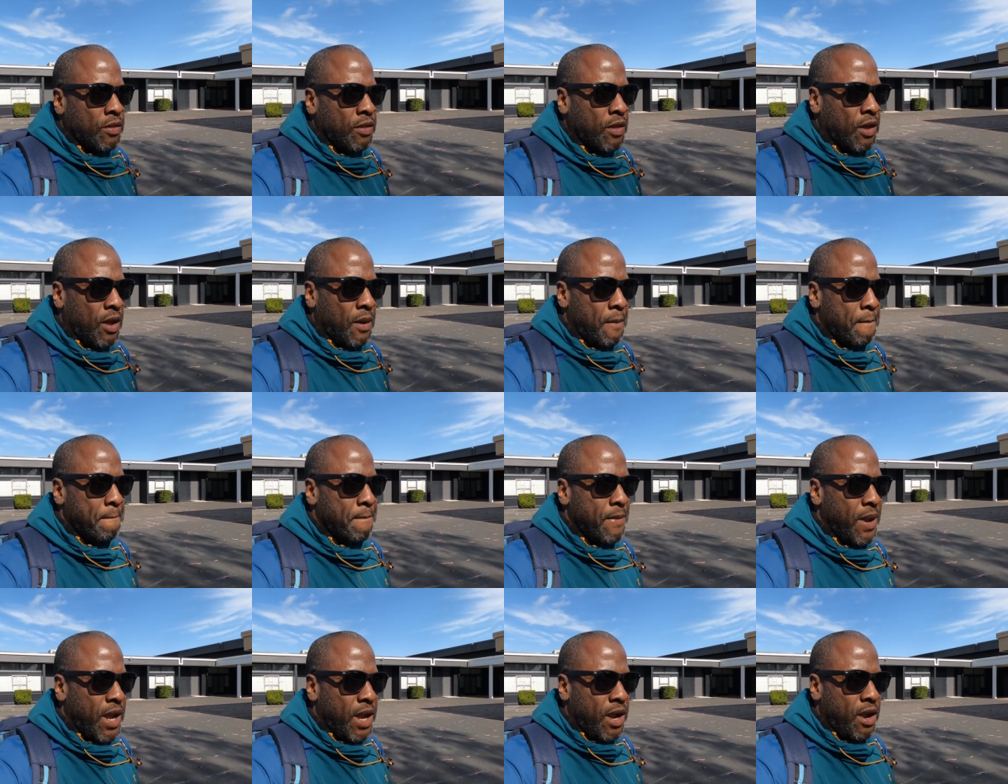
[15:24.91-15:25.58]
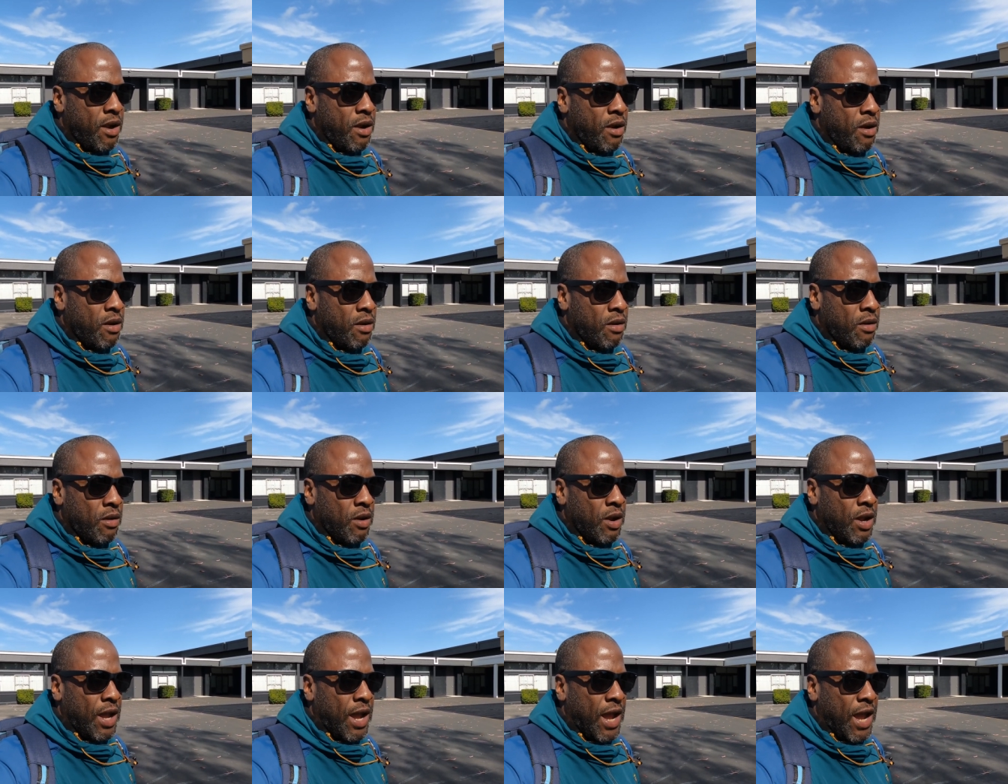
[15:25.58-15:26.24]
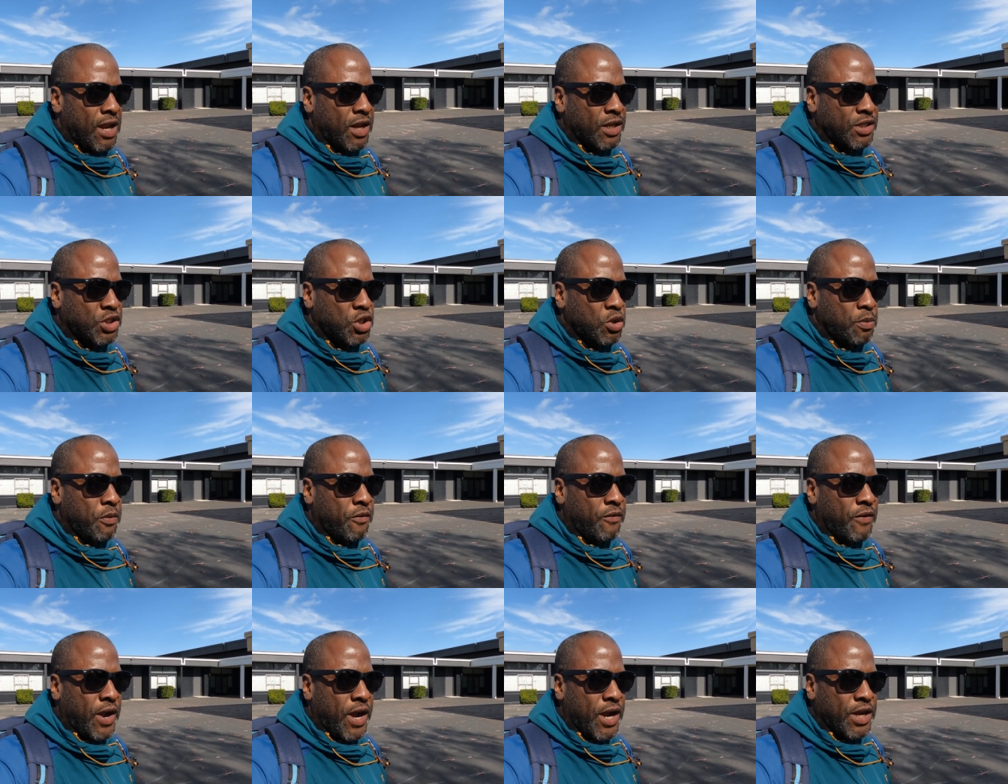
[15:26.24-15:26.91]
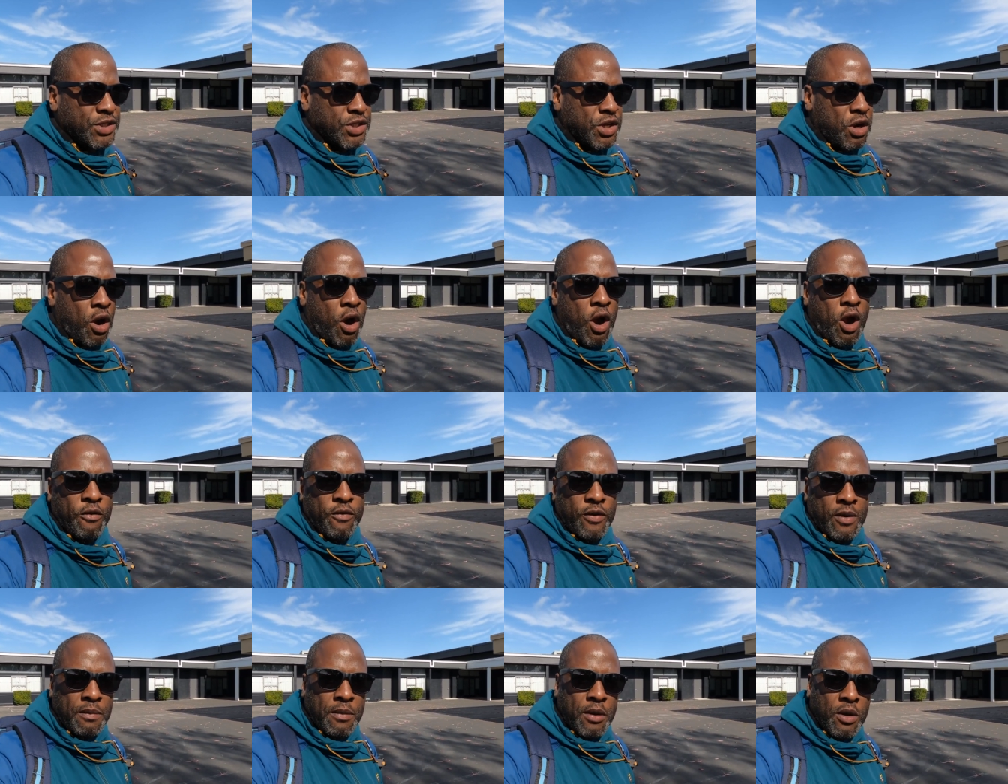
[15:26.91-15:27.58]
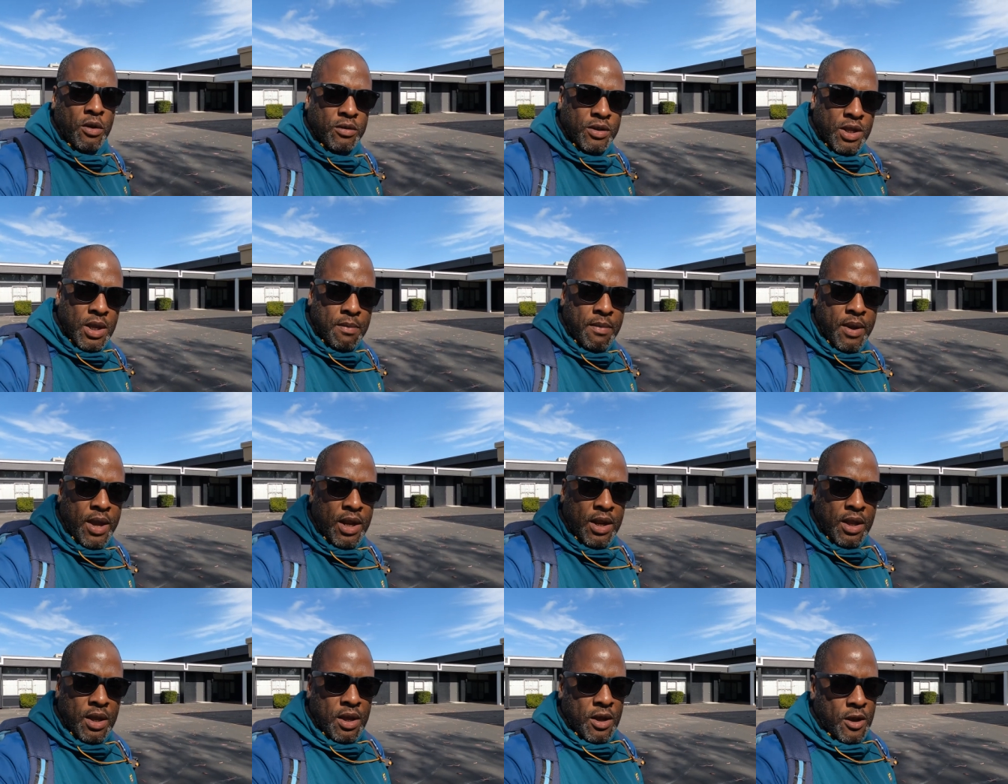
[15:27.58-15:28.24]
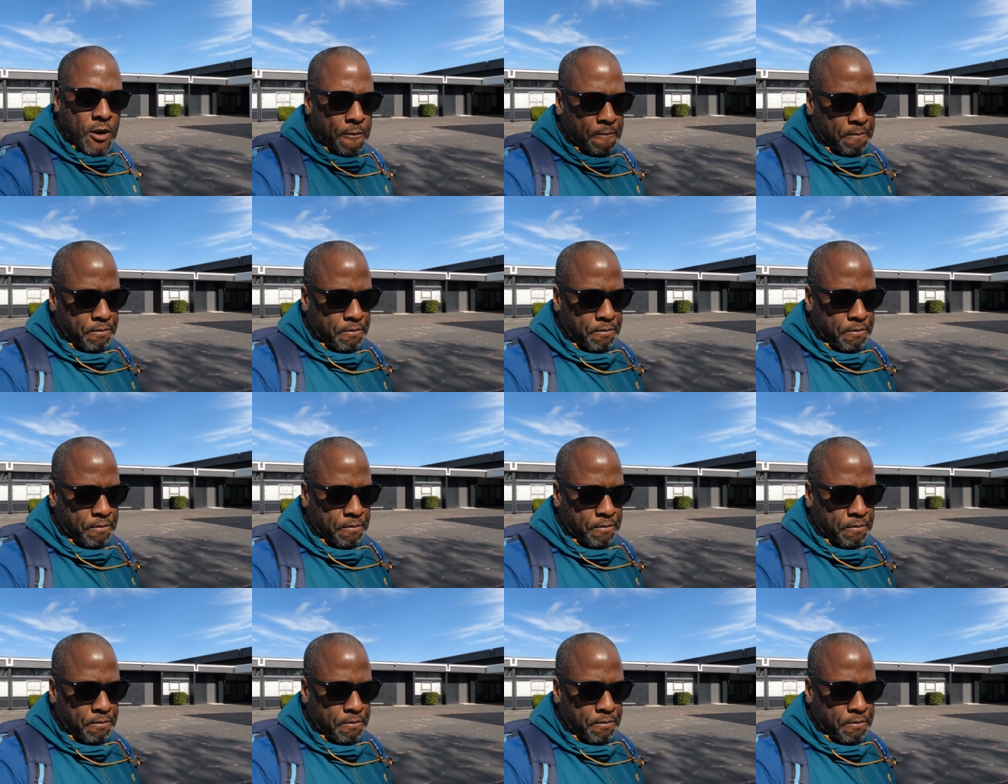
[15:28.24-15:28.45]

the mayor and the supervisor, Harvey Milk, they made a